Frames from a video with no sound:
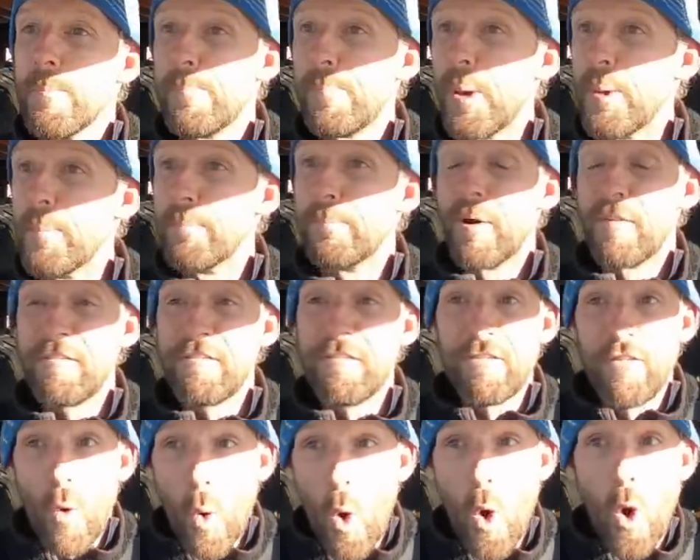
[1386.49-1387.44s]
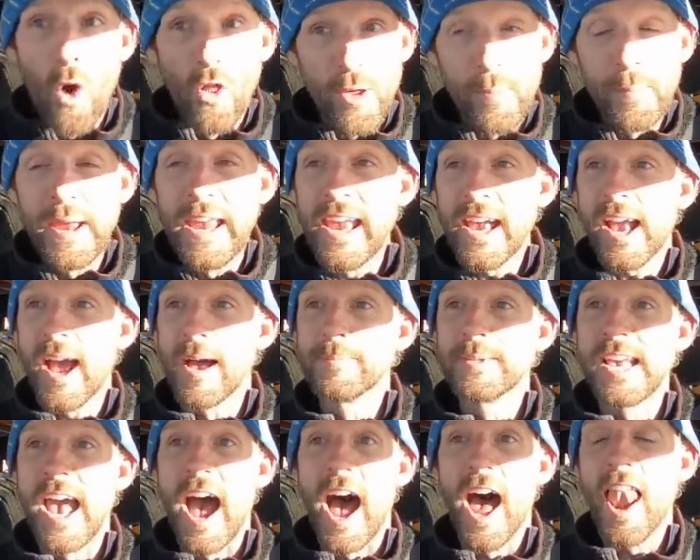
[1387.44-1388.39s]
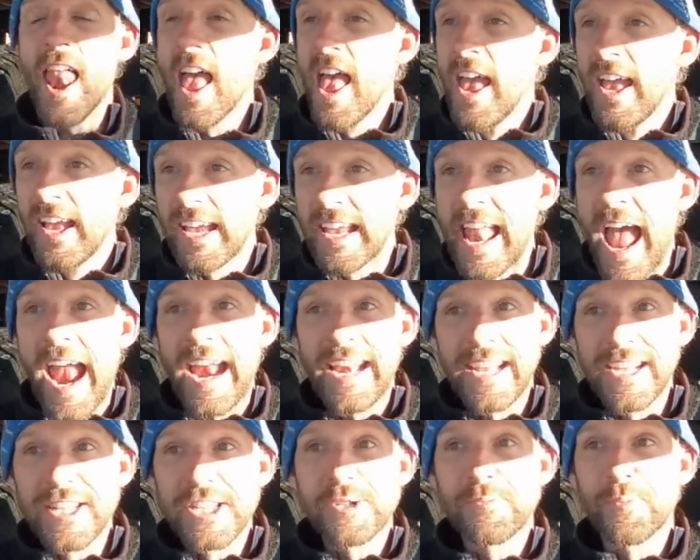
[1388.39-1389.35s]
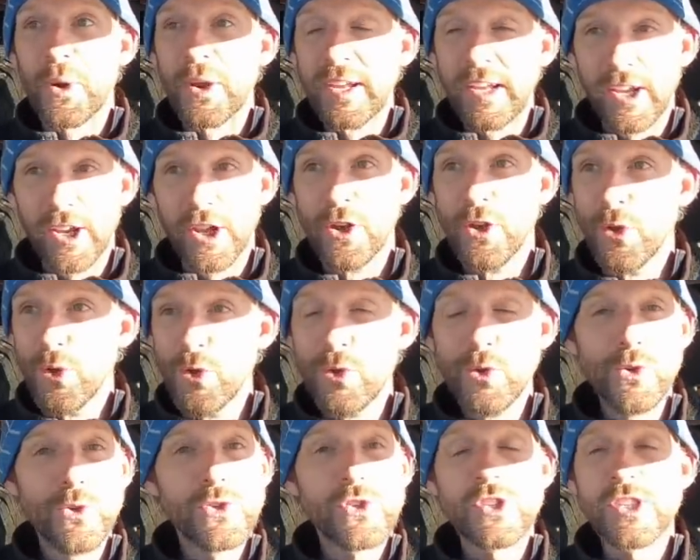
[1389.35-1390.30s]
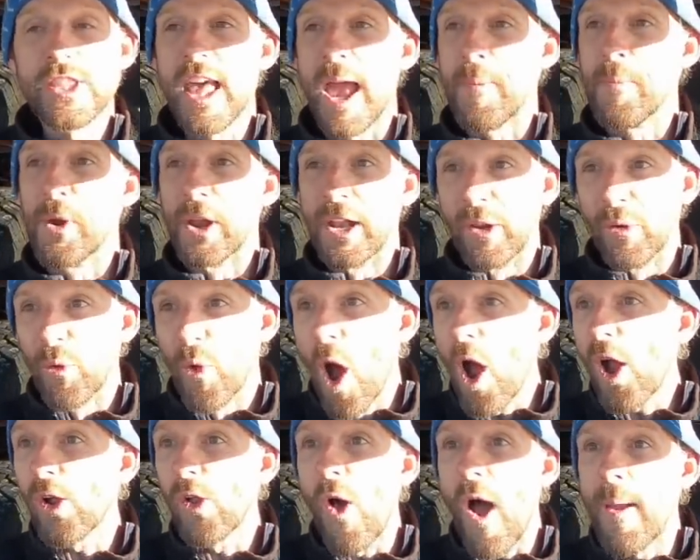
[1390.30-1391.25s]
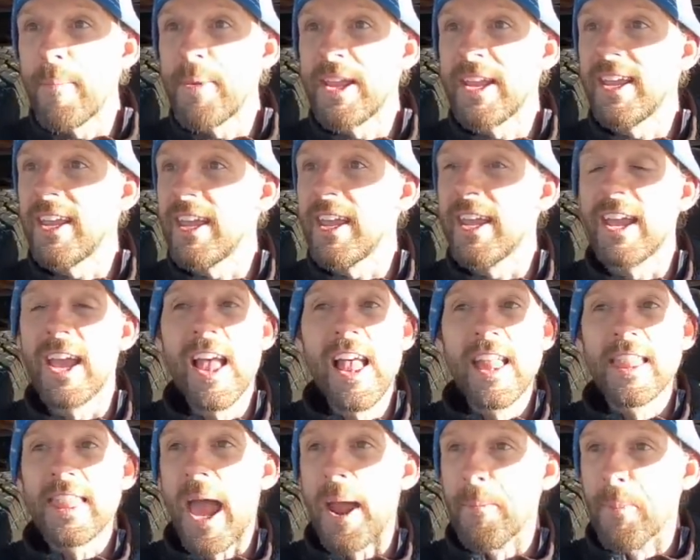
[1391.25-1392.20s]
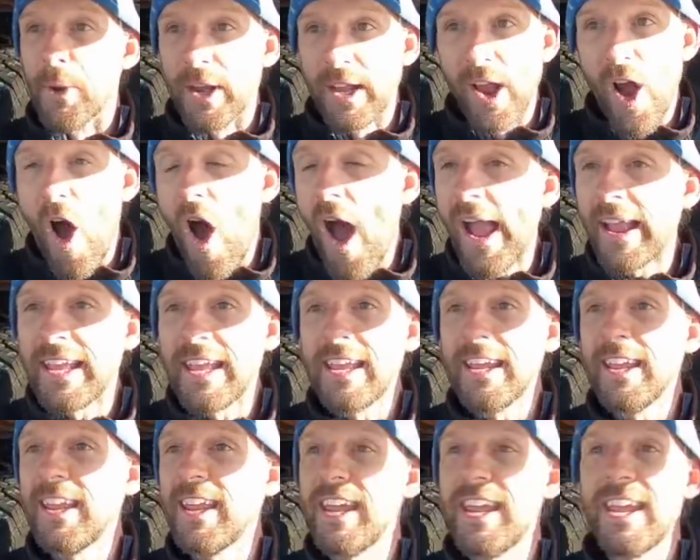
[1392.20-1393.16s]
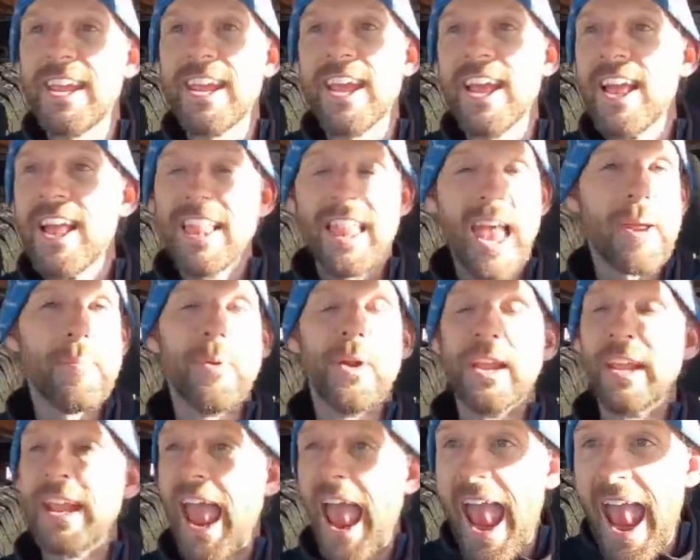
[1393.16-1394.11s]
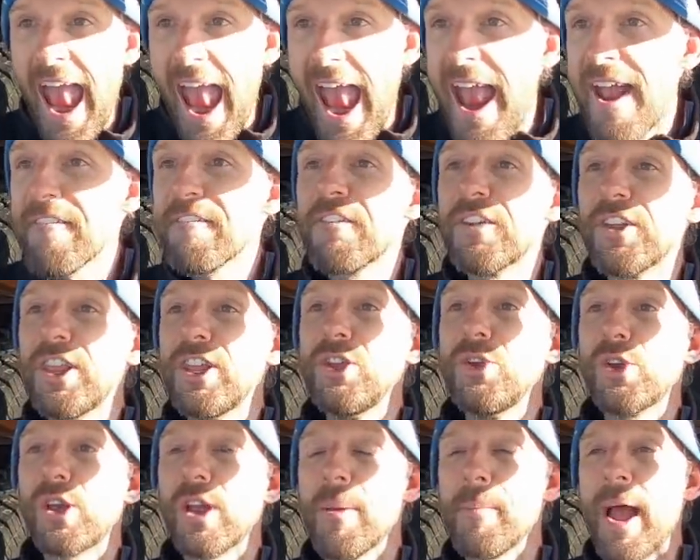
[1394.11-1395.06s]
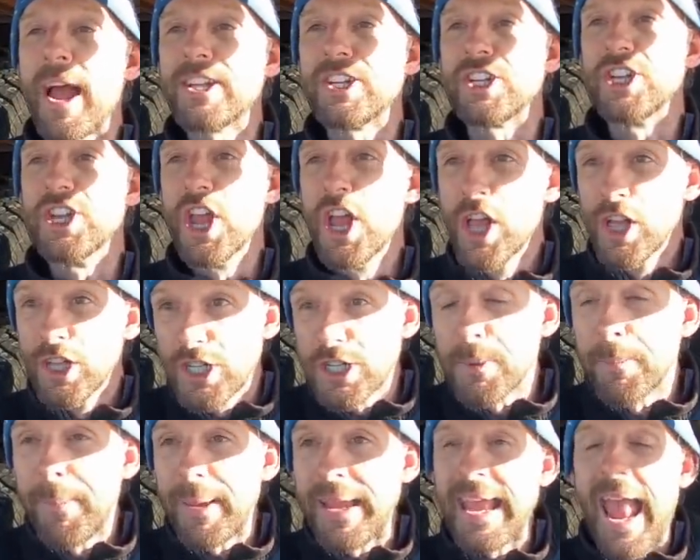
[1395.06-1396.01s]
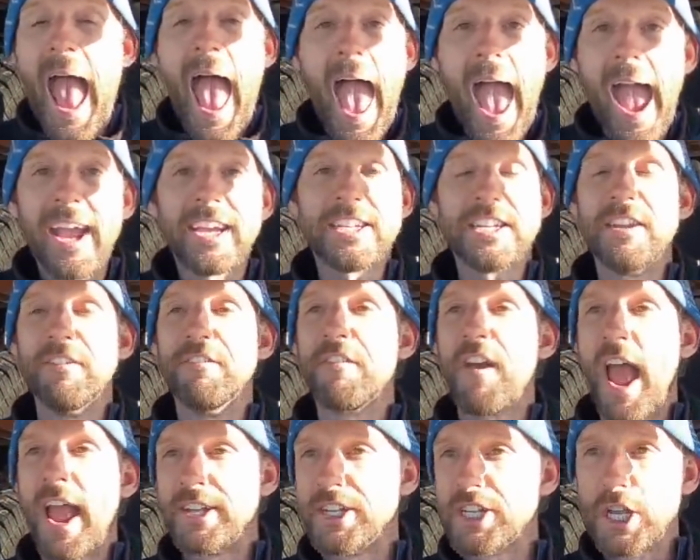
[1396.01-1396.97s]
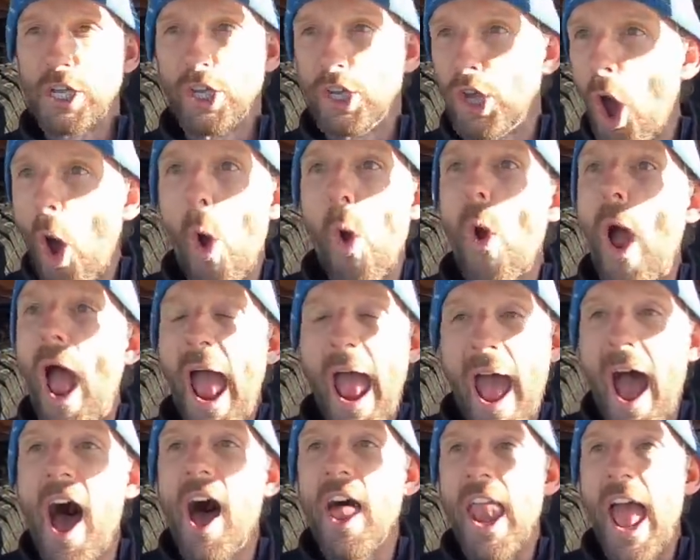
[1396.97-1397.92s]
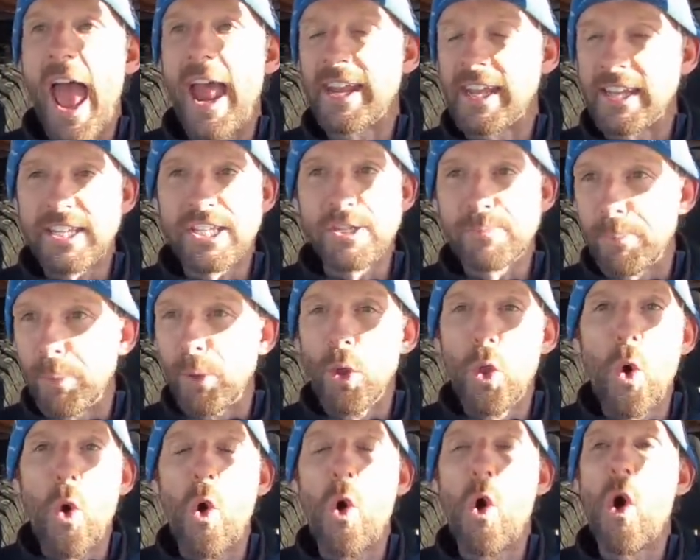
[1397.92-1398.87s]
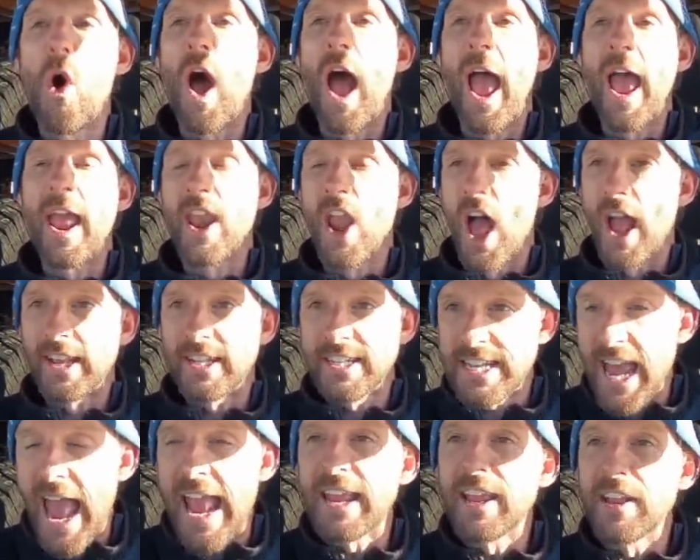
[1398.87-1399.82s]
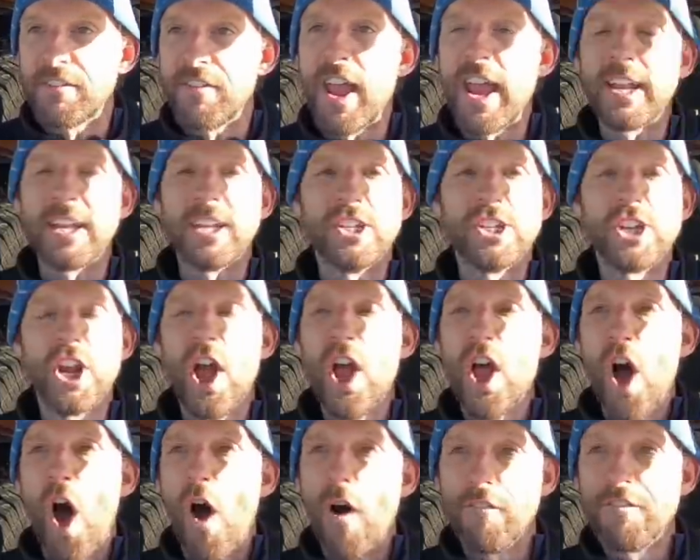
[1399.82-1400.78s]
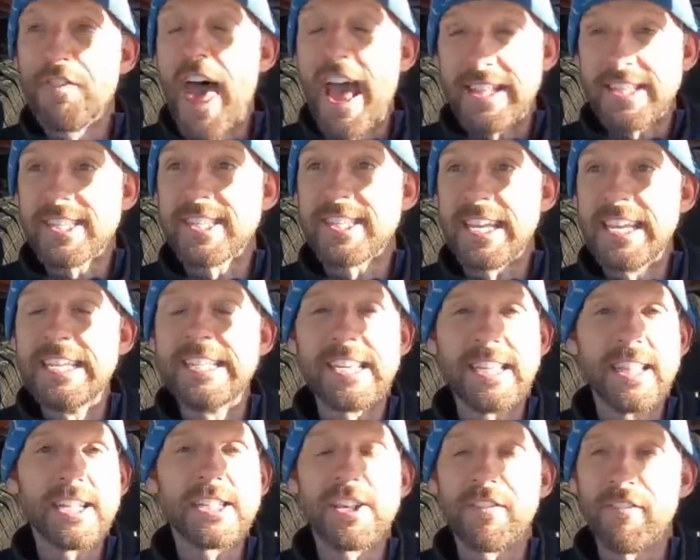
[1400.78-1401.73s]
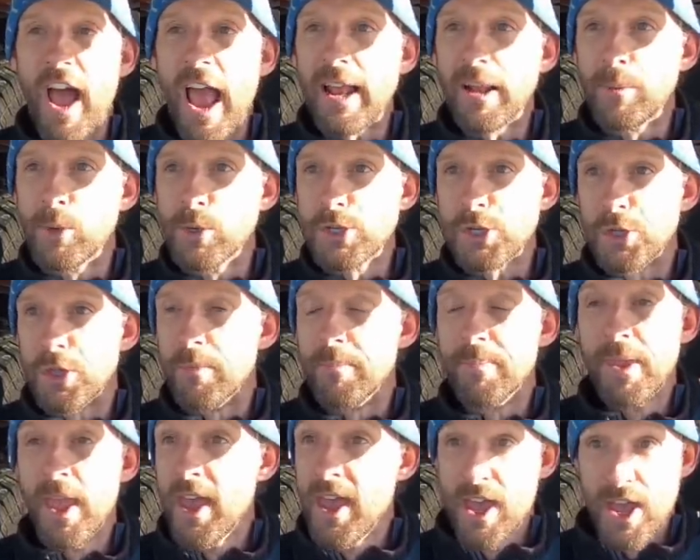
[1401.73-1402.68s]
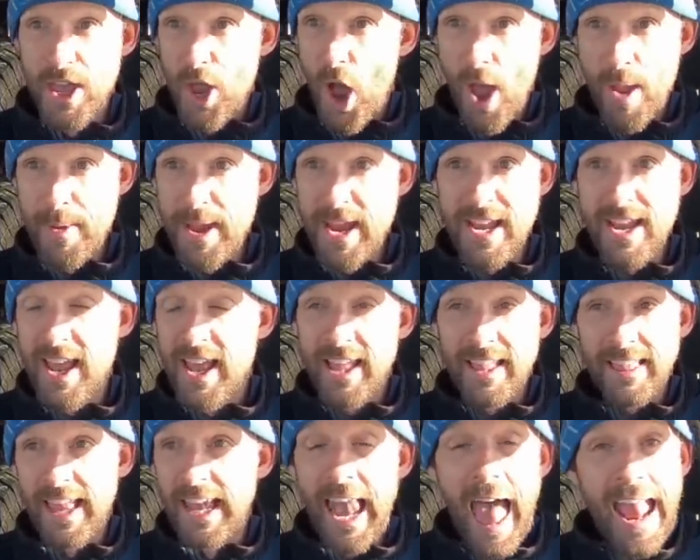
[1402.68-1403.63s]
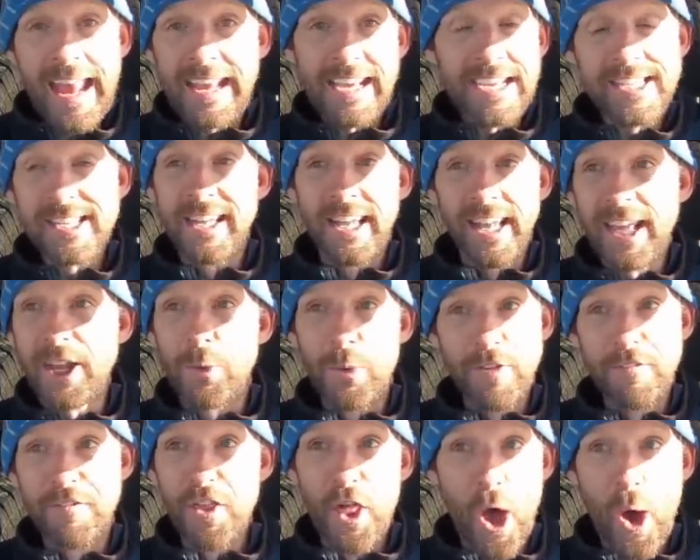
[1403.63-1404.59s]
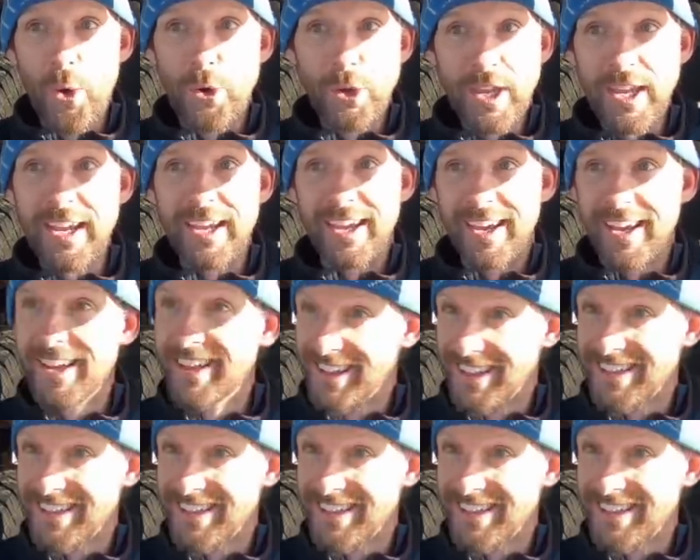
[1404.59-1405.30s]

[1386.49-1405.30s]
But before the beer comes out, Canadians bring canoes, they bring rock climbing gear, they bring hiking gear, they bring everything you can imagine to be active and to go out and explore and like take advantage of that season that's available to them. I mean, the lake isn't liquid for the whole year.